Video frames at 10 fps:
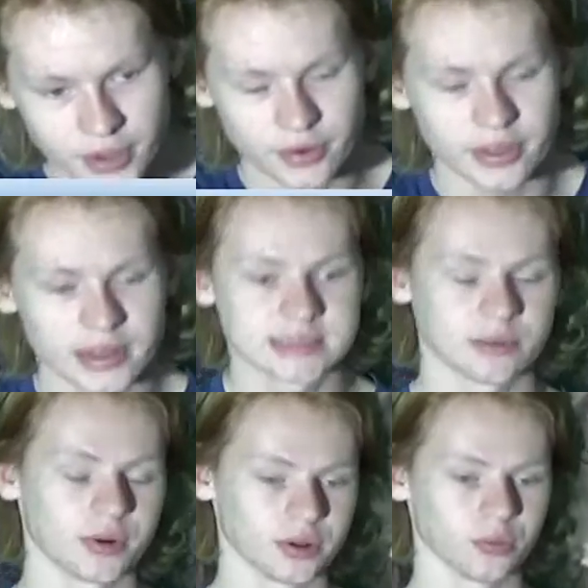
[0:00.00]
really see
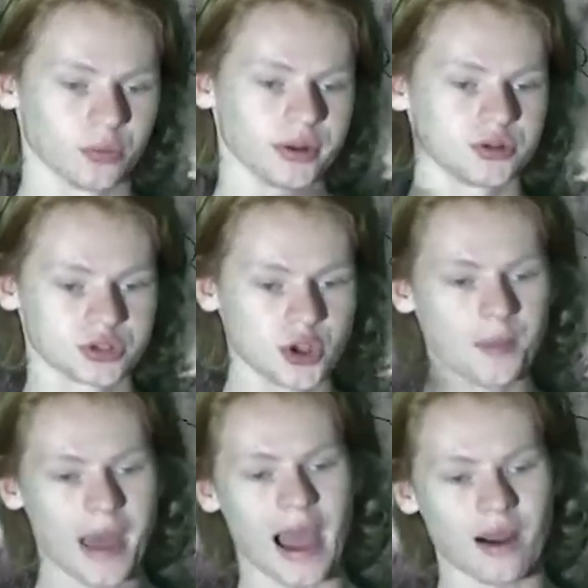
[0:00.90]
when you zoom
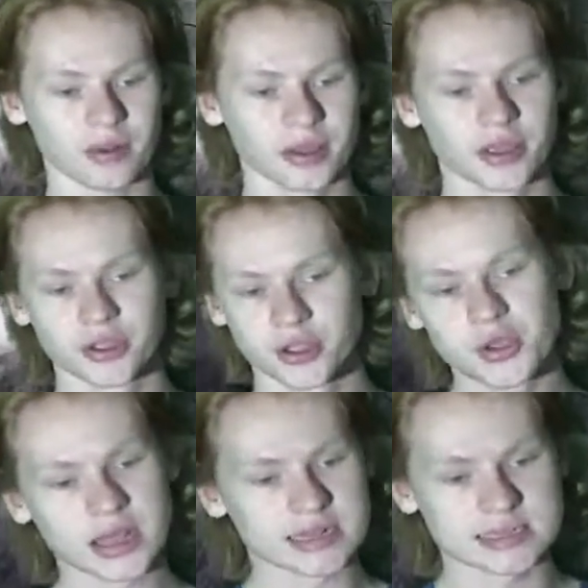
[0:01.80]
out, you
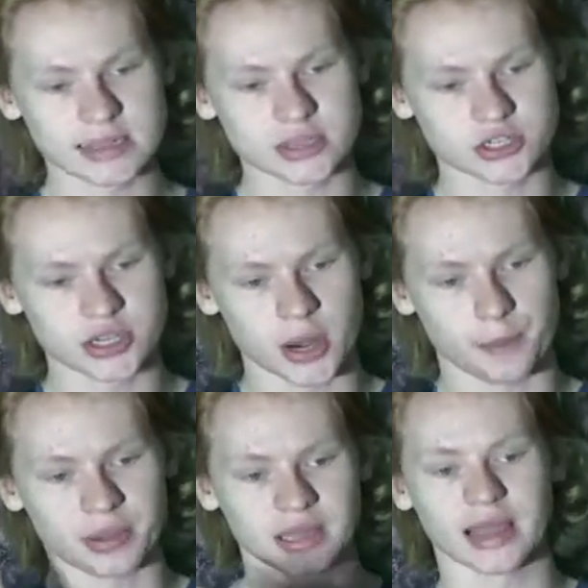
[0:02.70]
can see the shear
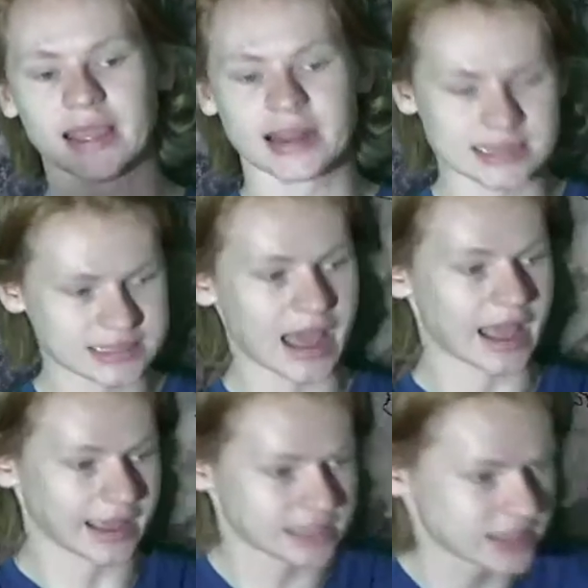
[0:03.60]
plain as day.
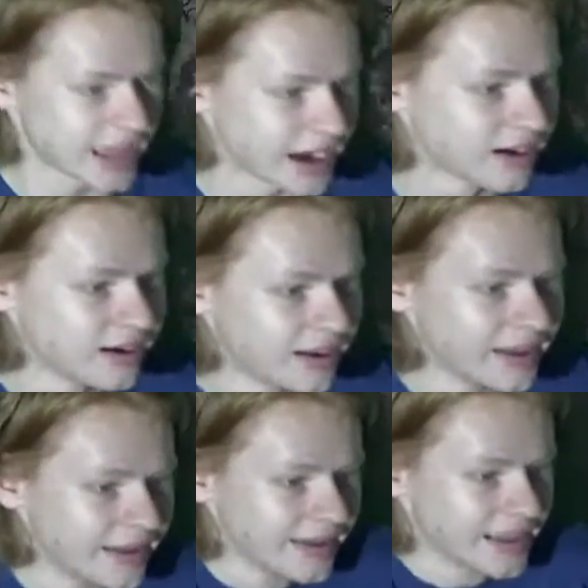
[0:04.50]
It's there.
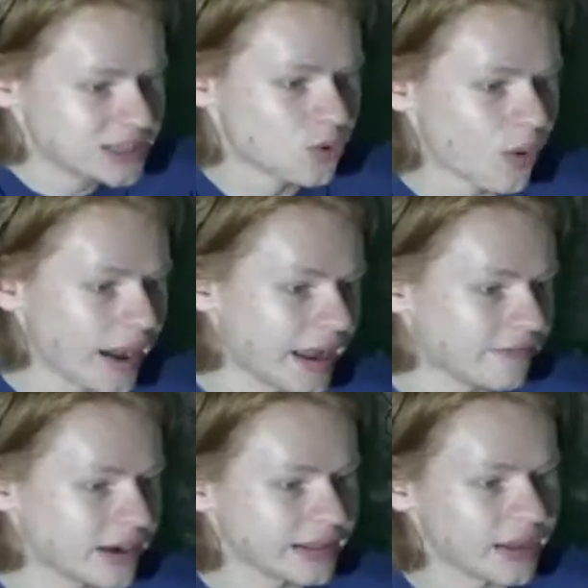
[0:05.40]
It's quite
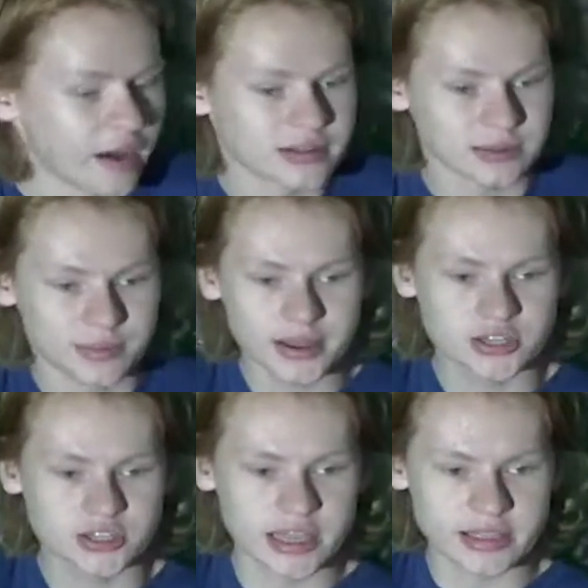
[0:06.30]
evidently obvious. I mean, you can
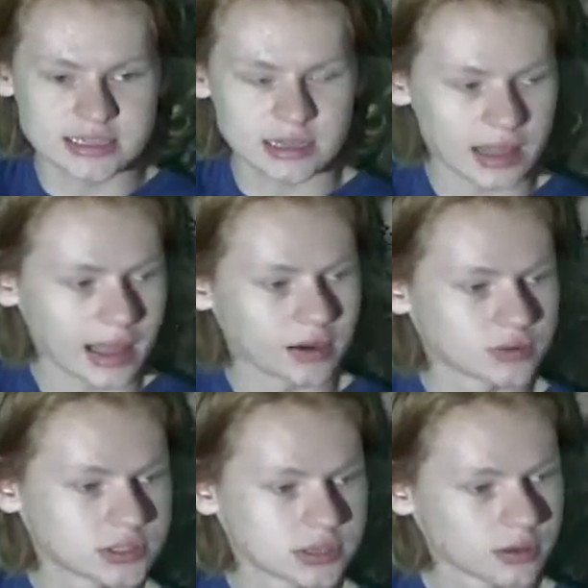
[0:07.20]
see these
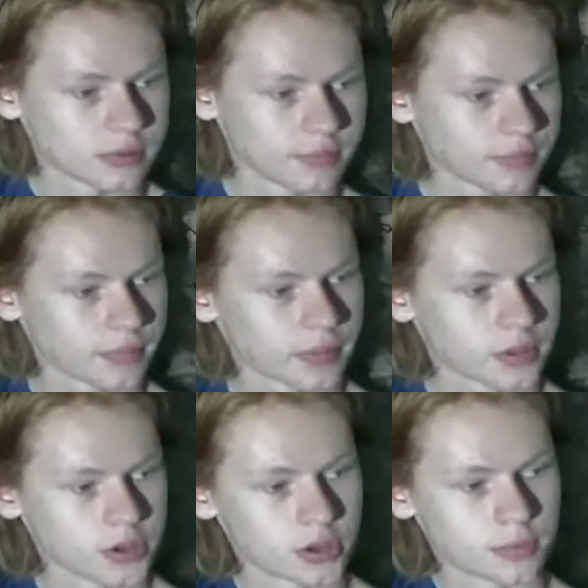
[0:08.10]
clouds
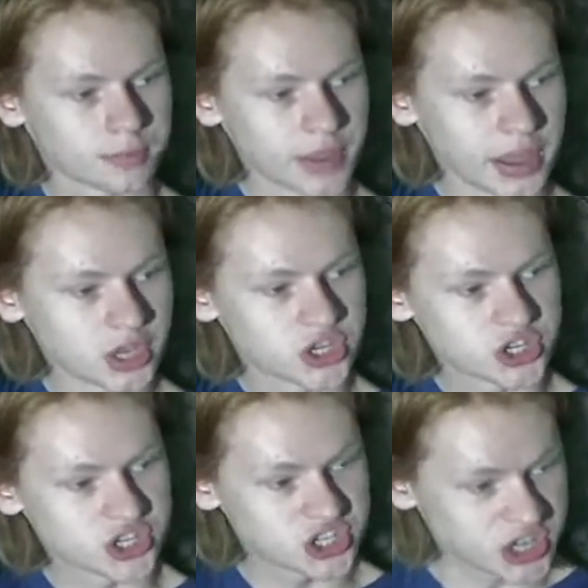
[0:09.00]
being
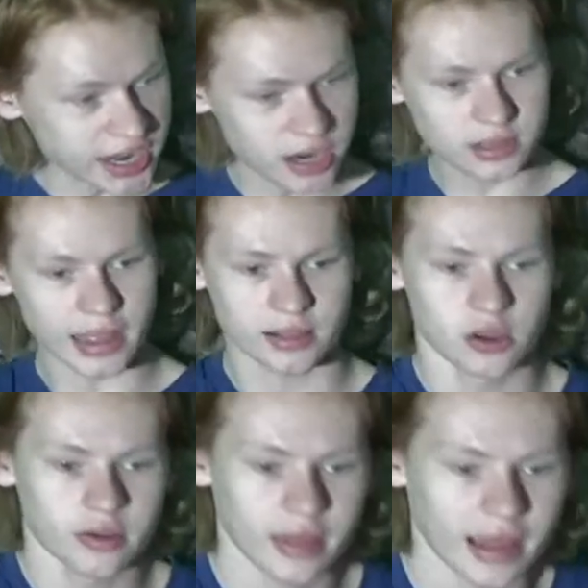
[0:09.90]
sheer. Like, look
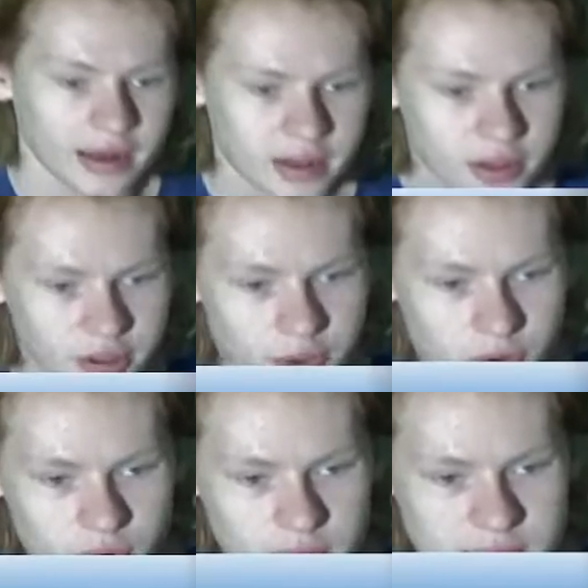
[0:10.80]
at that. You can
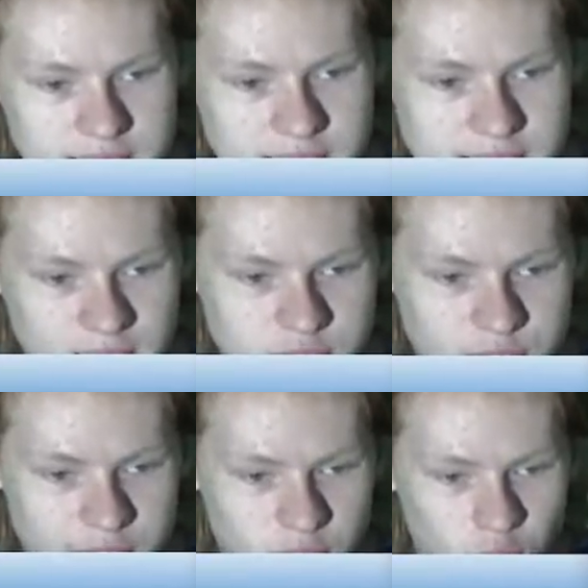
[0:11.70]
really see these clouds just
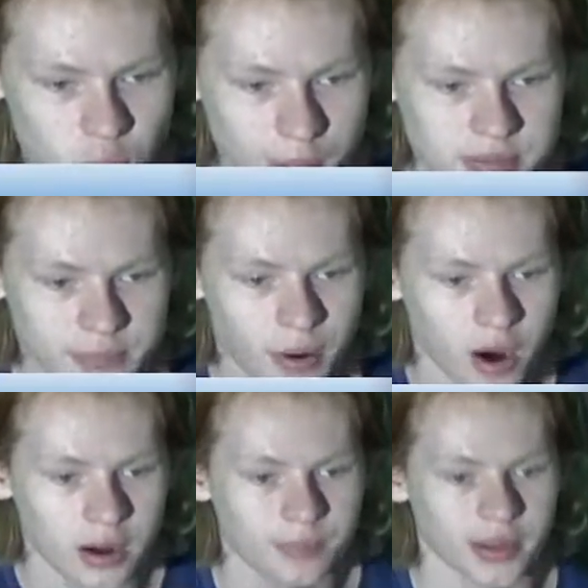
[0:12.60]
being ripped
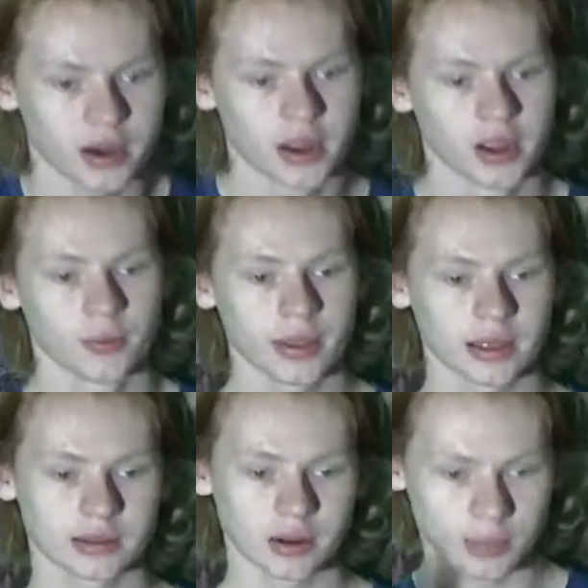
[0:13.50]
apart up there. We get
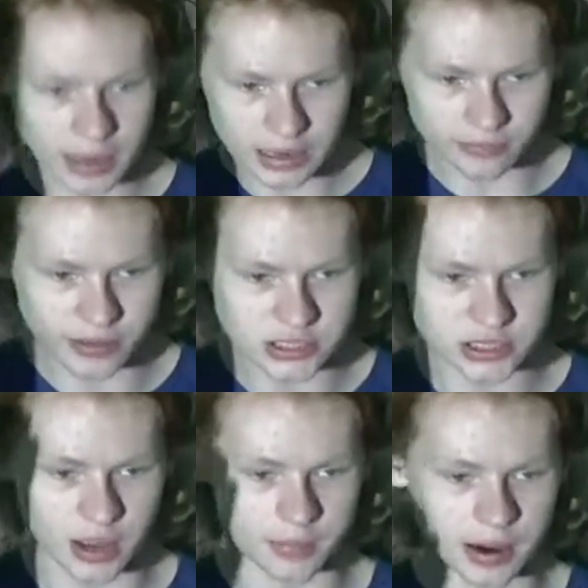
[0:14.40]
a little bit of convection
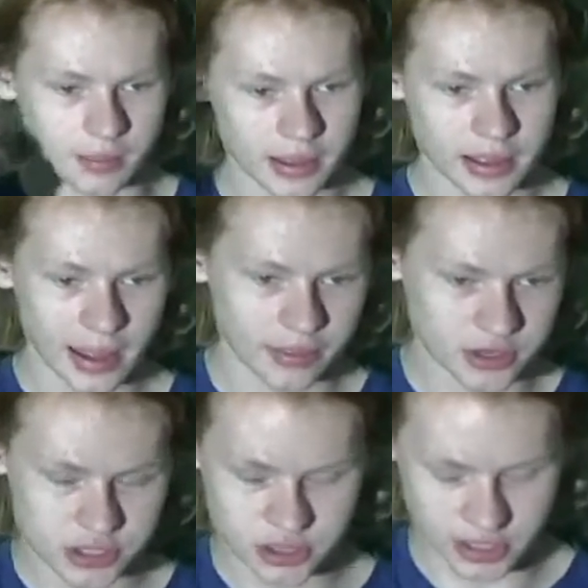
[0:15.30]
coming up, and
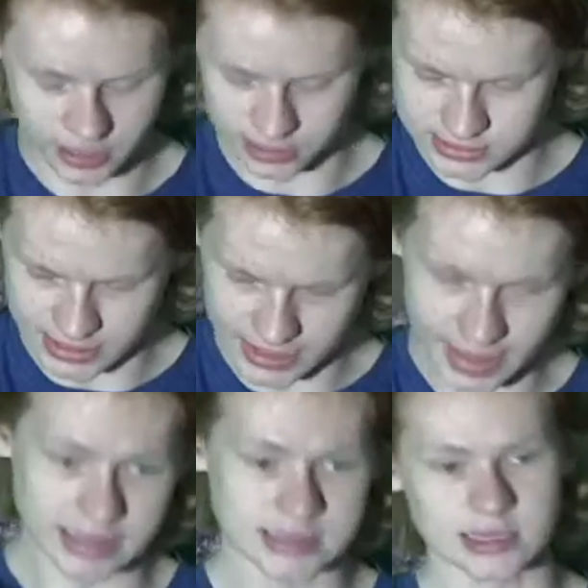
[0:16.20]
the clouds
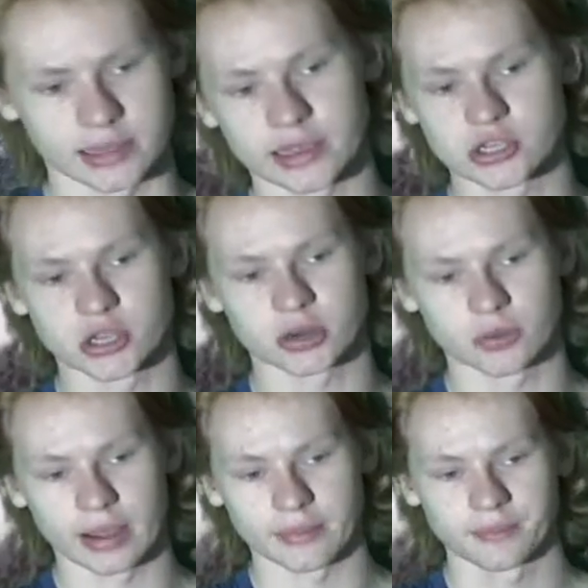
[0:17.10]
instantly get sheared
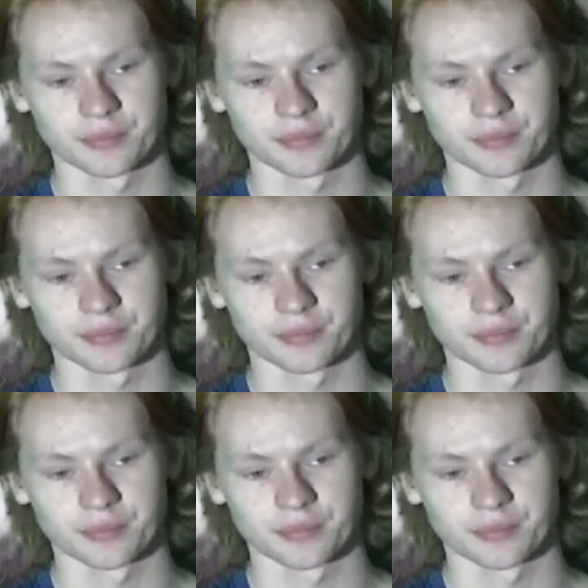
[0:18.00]
away.